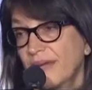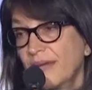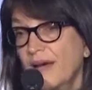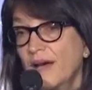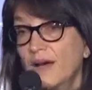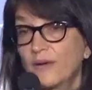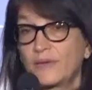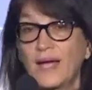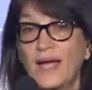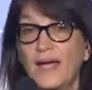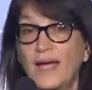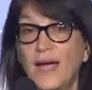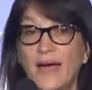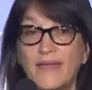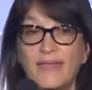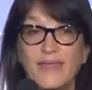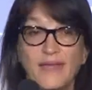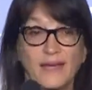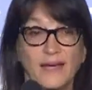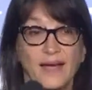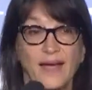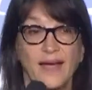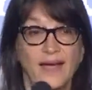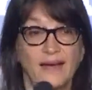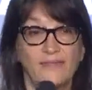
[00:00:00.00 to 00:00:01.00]
Okay, I
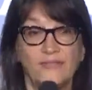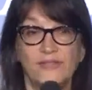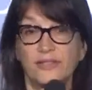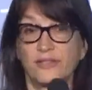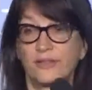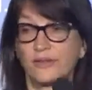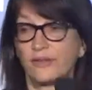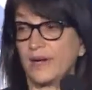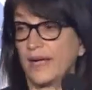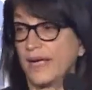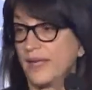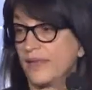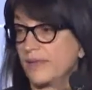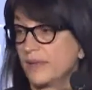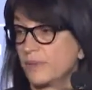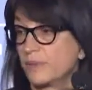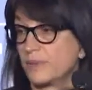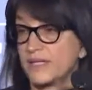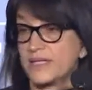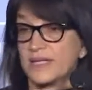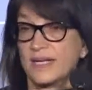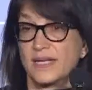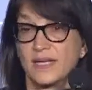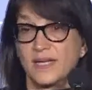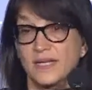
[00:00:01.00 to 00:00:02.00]
think I have to end the
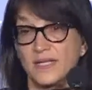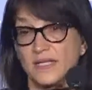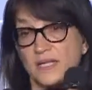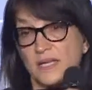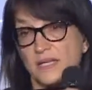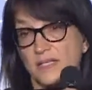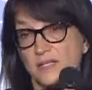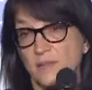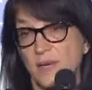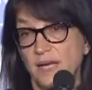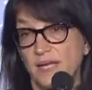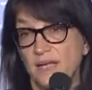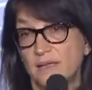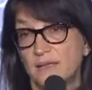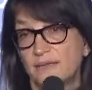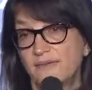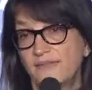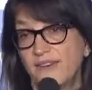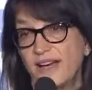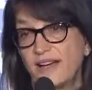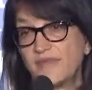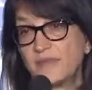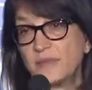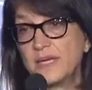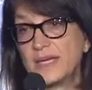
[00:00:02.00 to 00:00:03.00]
proceedings because my little
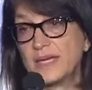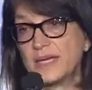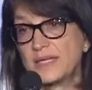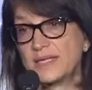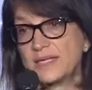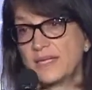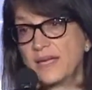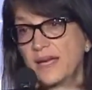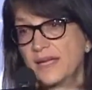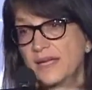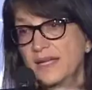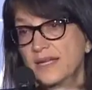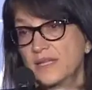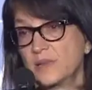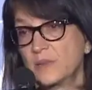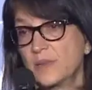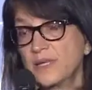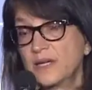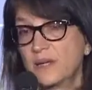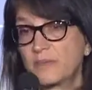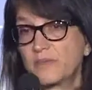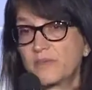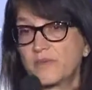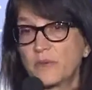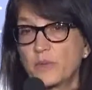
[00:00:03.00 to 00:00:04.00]
five-minute sign has been
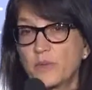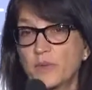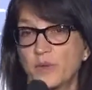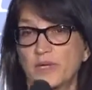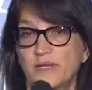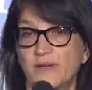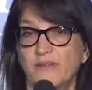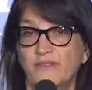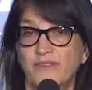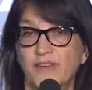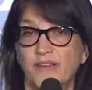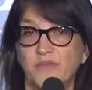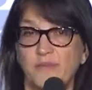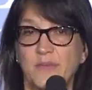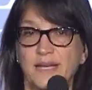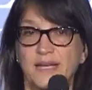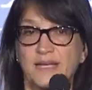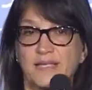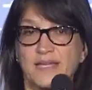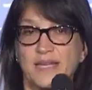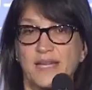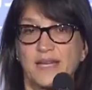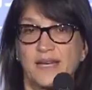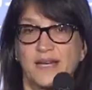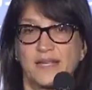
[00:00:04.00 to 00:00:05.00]
up for more than five
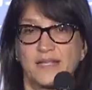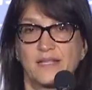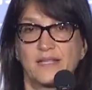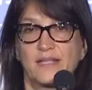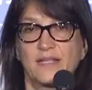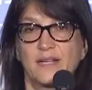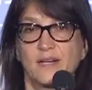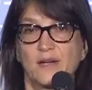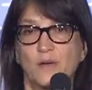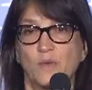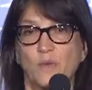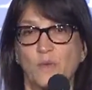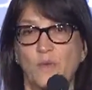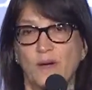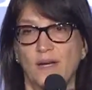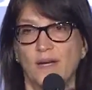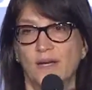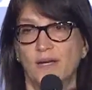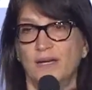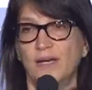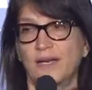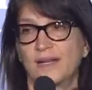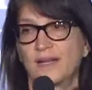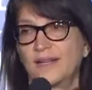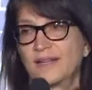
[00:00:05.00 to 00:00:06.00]
minutes, and I don't want to
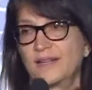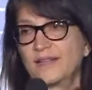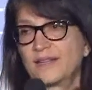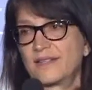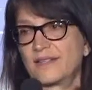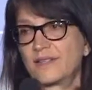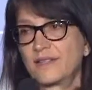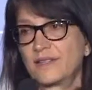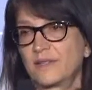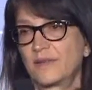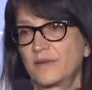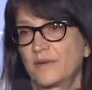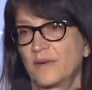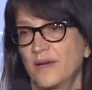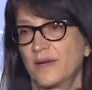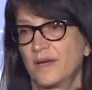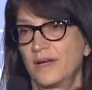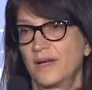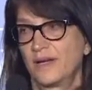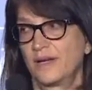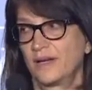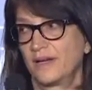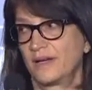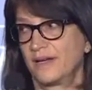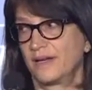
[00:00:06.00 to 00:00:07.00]
cut into,
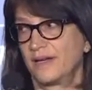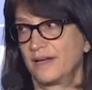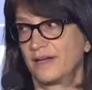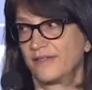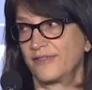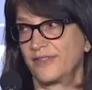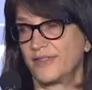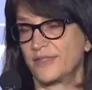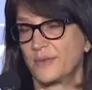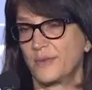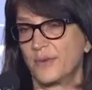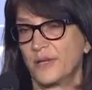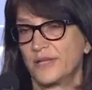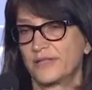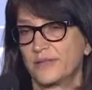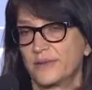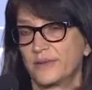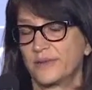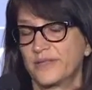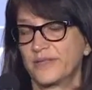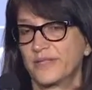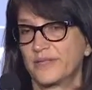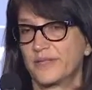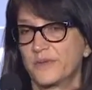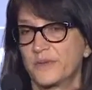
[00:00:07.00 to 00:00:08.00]
if it's Walter
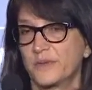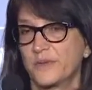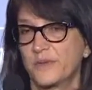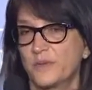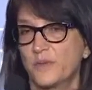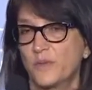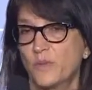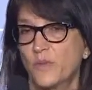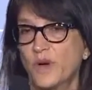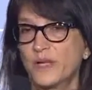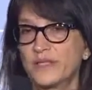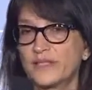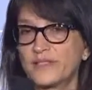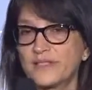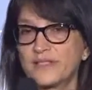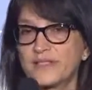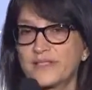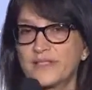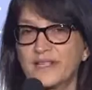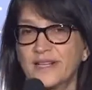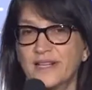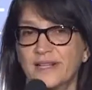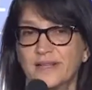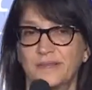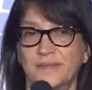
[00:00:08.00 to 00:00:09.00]
in this room, Walter's
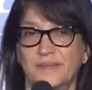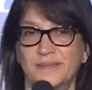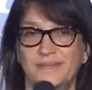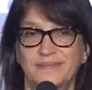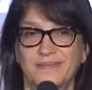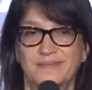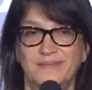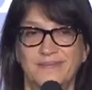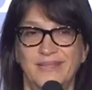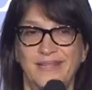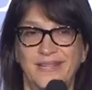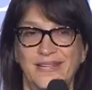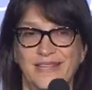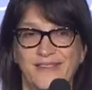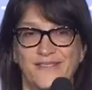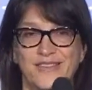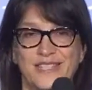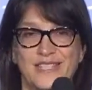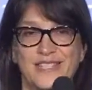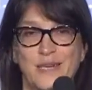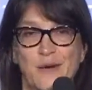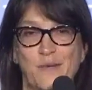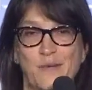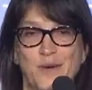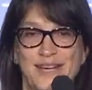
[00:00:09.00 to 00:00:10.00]
time. If it's
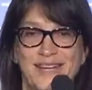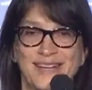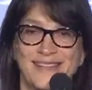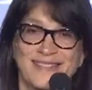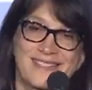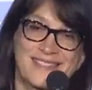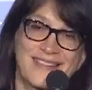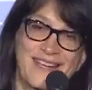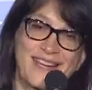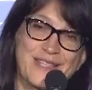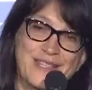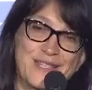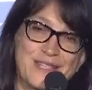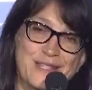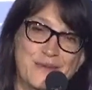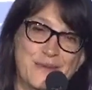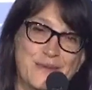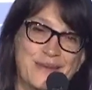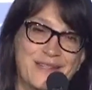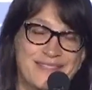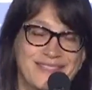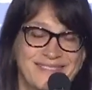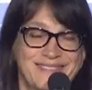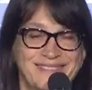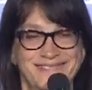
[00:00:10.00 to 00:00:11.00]
someone else, I do
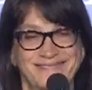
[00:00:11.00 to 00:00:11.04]
want it.